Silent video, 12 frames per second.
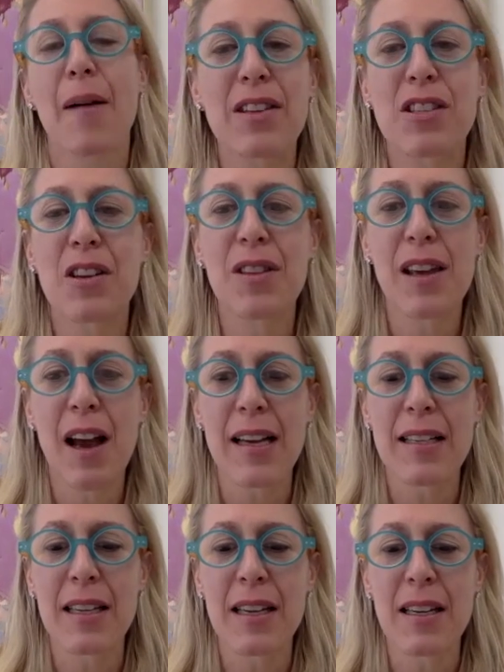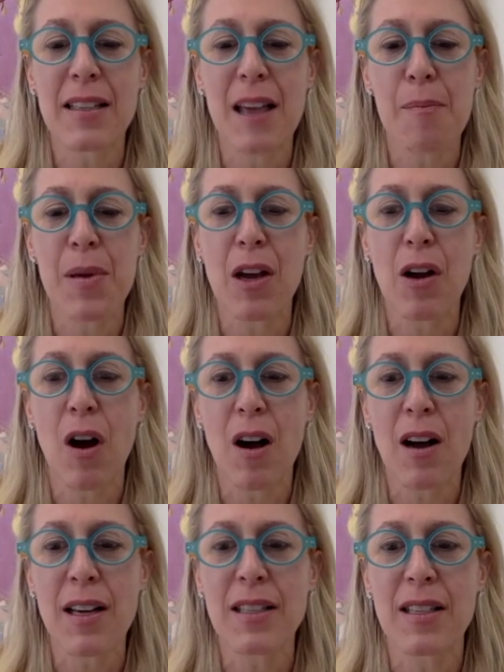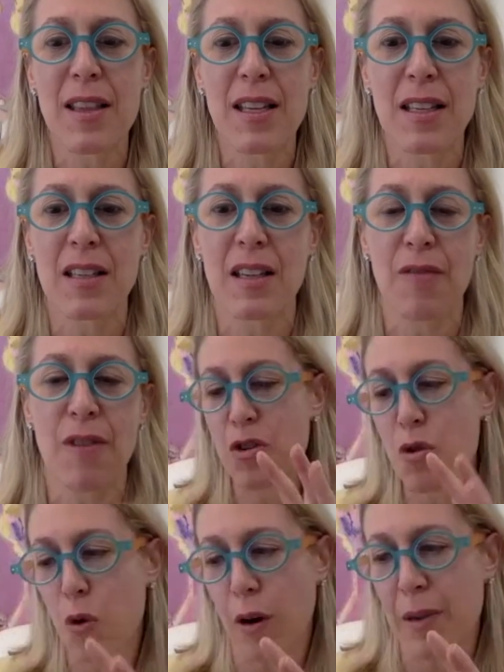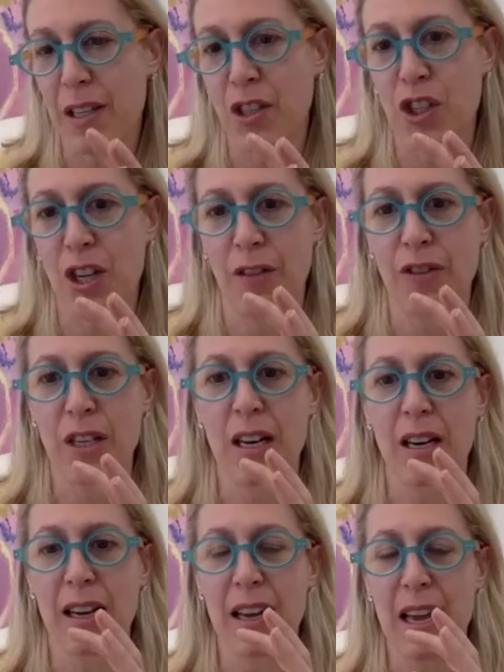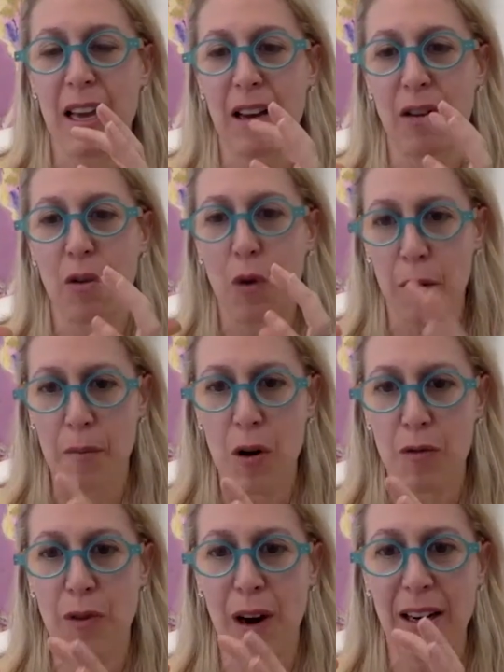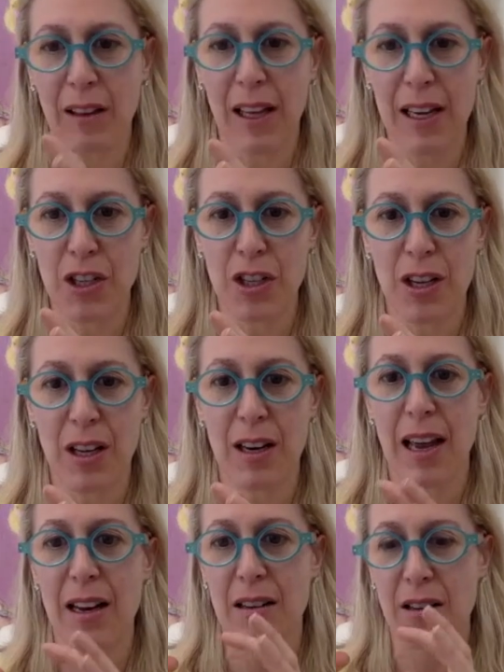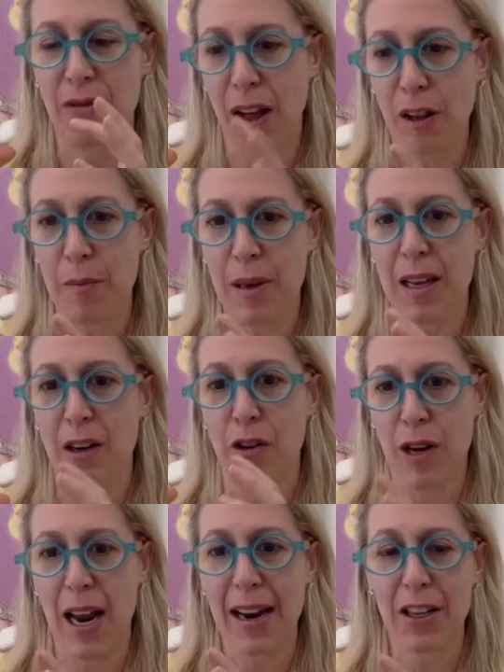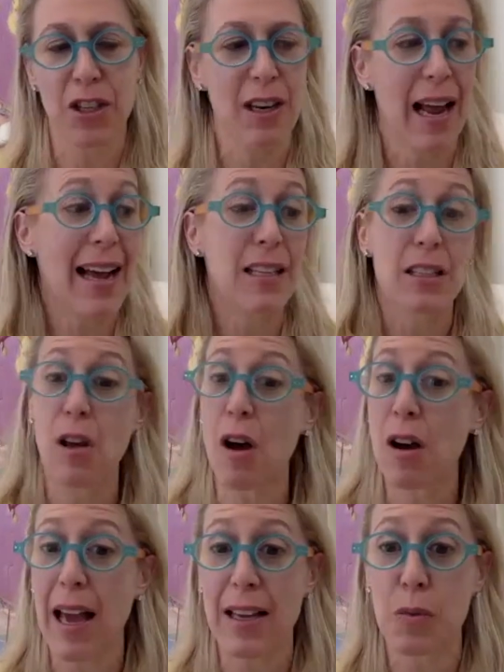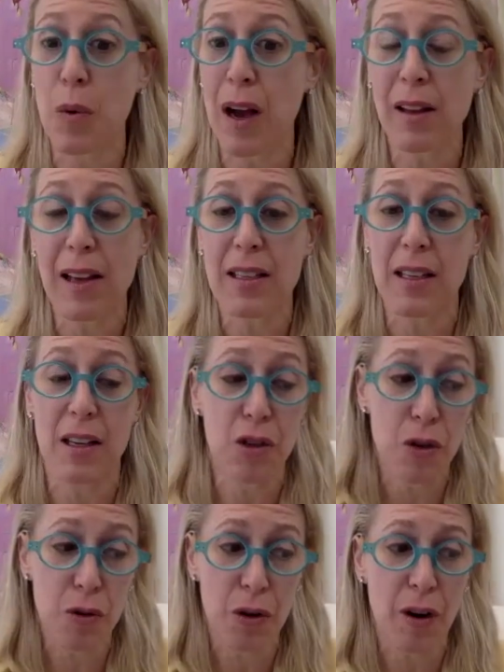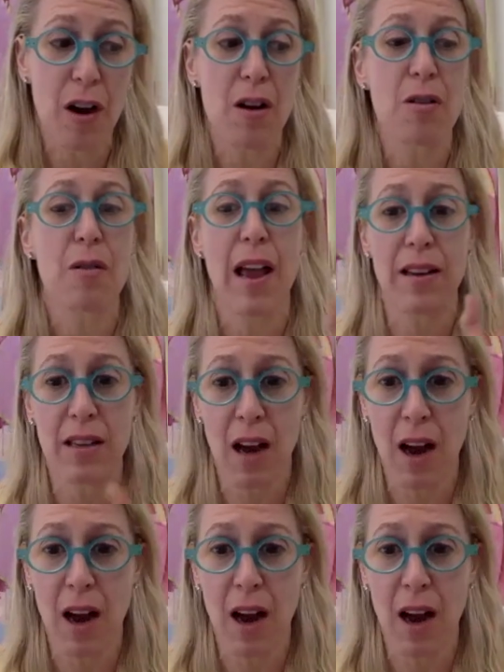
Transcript: And so the idea is that because this is an enormous shift in, in hormone regulation and development and creation, as long as well as in utero and